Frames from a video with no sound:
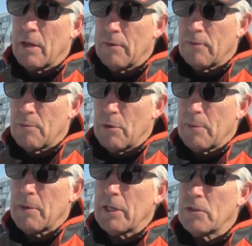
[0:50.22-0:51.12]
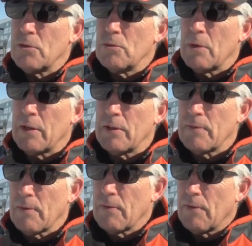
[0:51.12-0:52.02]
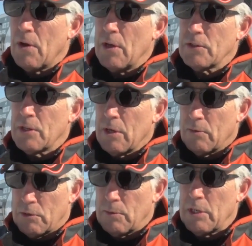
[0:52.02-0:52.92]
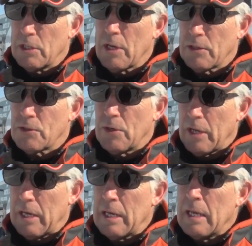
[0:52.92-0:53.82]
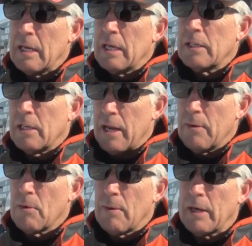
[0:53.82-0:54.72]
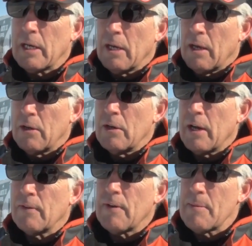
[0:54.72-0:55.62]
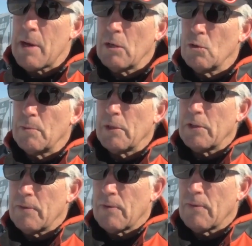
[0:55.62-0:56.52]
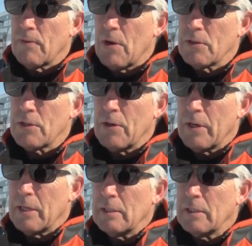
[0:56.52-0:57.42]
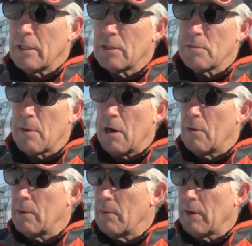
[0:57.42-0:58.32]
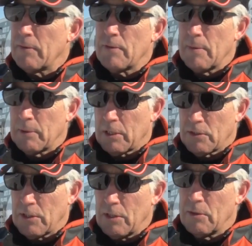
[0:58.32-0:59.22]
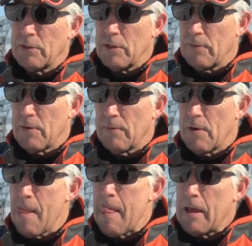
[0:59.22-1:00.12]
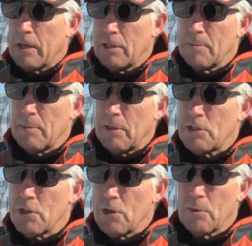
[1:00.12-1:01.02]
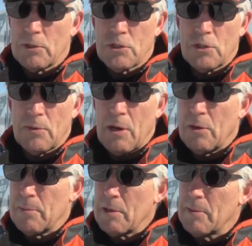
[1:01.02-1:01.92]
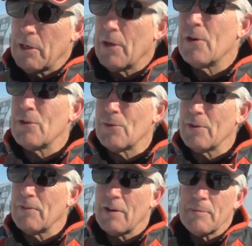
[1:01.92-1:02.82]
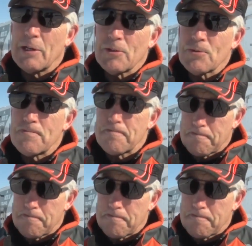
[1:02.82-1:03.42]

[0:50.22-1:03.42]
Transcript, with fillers: uh, from Winnipeg to uh, Thief River Falls, which we did yesterday. Today we're running a 195 mile loop in the Thief River Falls area, and tomorrow we run from the casino in Thief River into Bemidji here, which the route will be about 125 miles.